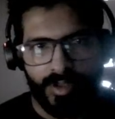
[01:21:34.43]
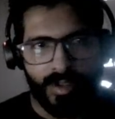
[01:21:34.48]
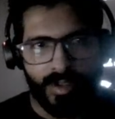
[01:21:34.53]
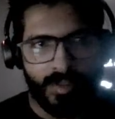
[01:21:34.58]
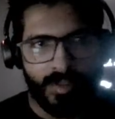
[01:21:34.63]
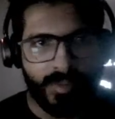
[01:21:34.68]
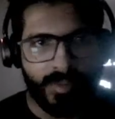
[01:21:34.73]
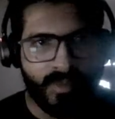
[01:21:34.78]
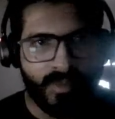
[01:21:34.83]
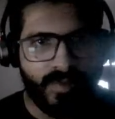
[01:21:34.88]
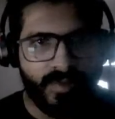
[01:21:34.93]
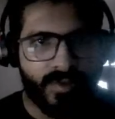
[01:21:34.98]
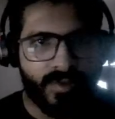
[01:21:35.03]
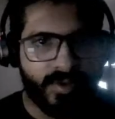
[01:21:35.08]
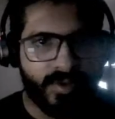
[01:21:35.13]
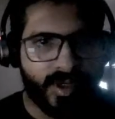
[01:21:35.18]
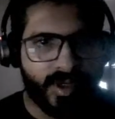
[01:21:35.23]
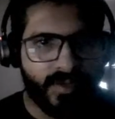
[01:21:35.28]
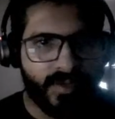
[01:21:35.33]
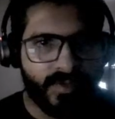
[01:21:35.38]
but we know
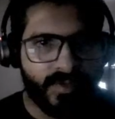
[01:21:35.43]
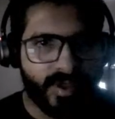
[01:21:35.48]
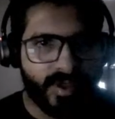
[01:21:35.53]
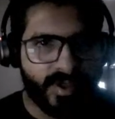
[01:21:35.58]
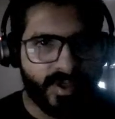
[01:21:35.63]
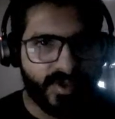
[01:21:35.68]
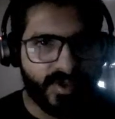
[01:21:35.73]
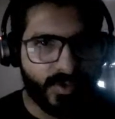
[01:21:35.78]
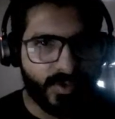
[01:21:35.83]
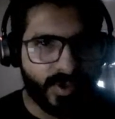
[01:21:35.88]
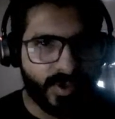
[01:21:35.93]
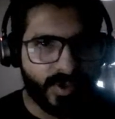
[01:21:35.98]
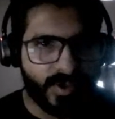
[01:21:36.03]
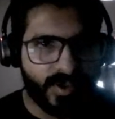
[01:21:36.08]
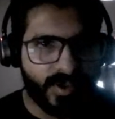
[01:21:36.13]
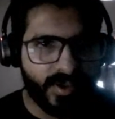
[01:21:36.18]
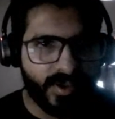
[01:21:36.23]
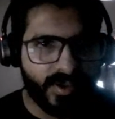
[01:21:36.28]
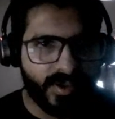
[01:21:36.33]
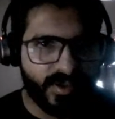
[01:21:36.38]
that we are storing the
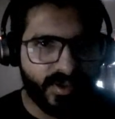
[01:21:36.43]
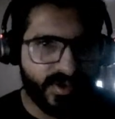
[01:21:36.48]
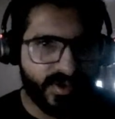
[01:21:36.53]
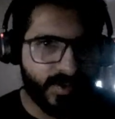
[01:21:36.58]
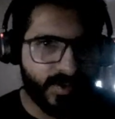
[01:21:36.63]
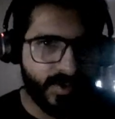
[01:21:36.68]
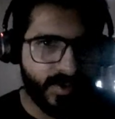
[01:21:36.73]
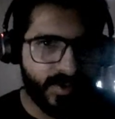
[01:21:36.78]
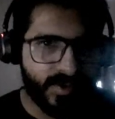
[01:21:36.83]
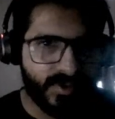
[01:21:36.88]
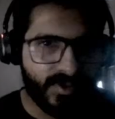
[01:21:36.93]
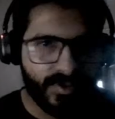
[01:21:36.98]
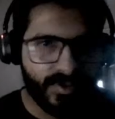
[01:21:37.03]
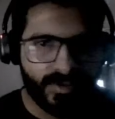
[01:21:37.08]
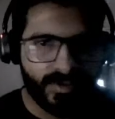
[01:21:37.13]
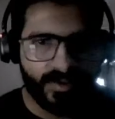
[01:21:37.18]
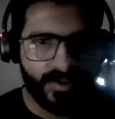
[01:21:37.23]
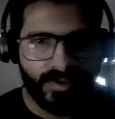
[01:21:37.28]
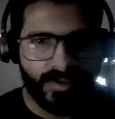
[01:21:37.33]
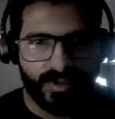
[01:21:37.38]
integer only, so
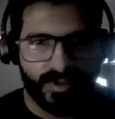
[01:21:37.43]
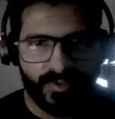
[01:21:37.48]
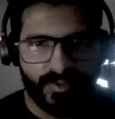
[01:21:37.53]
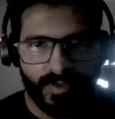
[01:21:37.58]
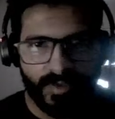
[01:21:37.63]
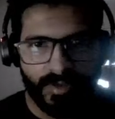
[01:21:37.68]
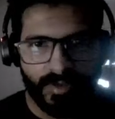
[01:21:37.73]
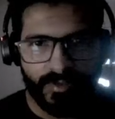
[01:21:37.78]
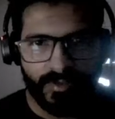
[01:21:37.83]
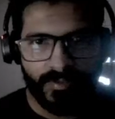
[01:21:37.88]
that's fine.